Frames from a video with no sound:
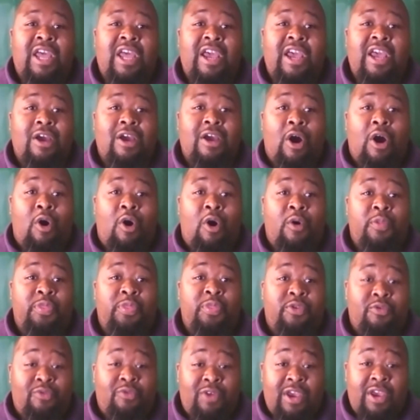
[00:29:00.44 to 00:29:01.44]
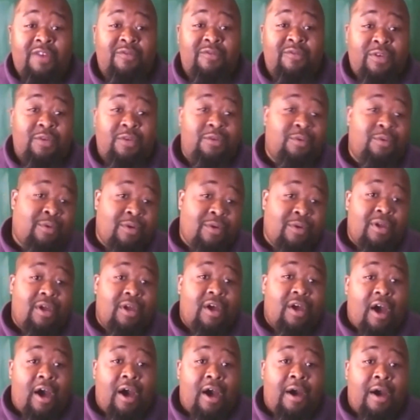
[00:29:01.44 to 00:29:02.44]
thank all three of you
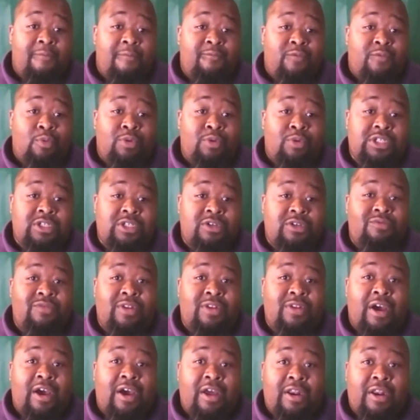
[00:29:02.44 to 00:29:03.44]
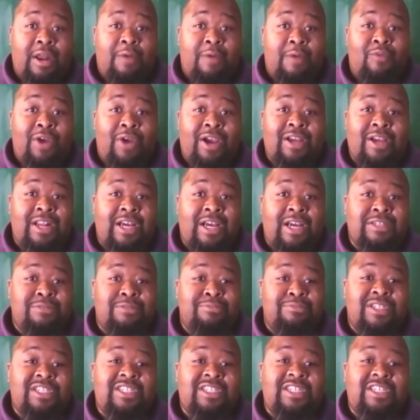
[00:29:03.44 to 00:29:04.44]
for what you've done. I'm
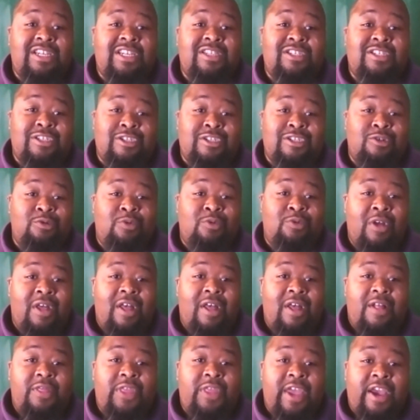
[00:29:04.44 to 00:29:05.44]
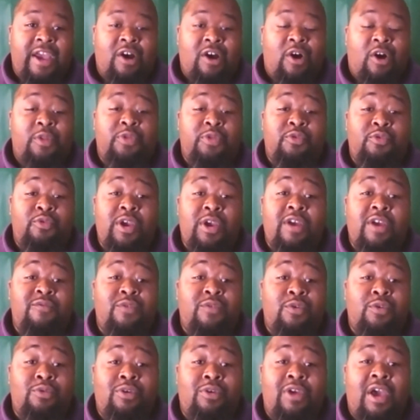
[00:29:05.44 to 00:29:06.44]
recognizing Ms. Sheats too. Thank all three of
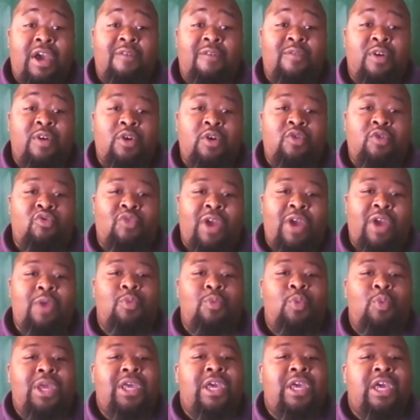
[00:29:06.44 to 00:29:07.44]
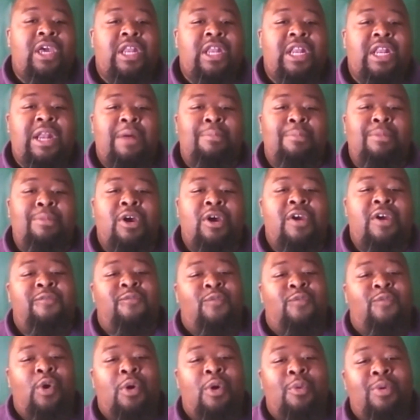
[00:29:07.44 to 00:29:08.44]
you. You have a great weekend, and I'm looking
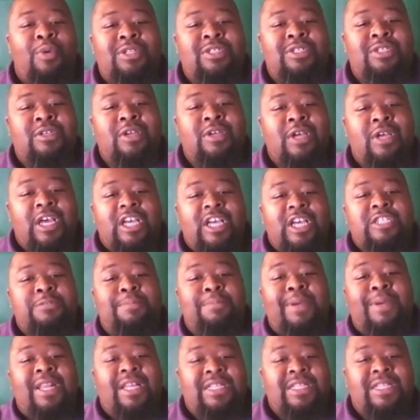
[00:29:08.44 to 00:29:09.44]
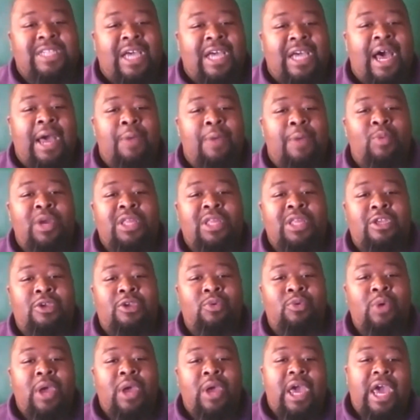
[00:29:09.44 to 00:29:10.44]
forward to spending time with
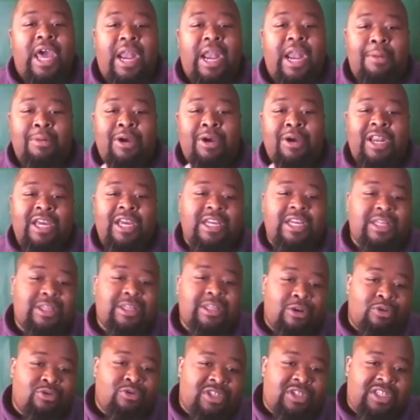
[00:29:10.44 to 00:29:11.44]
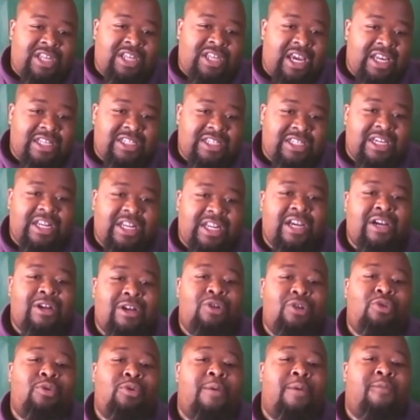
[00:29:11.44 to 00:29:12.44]
you. And I'm going to get those dates and
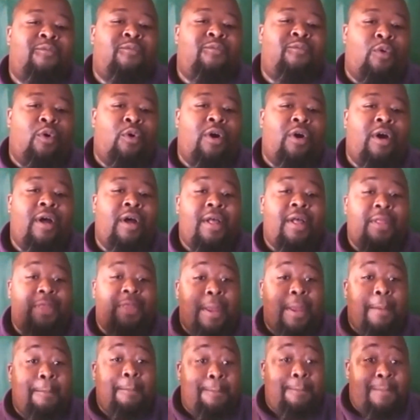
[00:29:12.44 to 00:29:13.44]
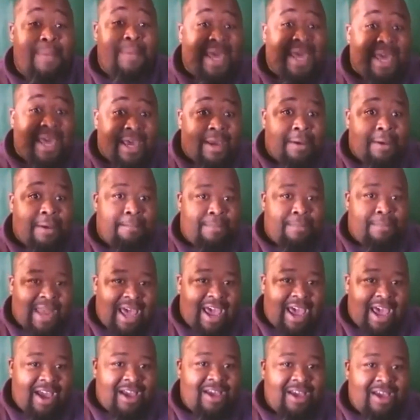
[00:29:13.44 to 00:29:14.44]
include them for the Big
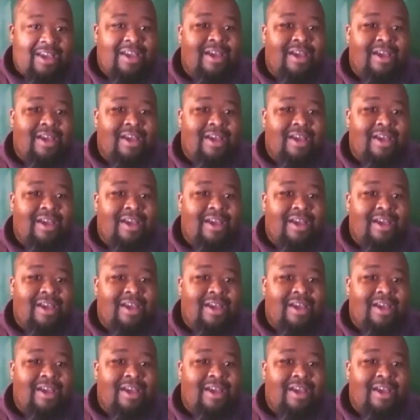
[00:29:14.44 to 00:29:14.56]
Black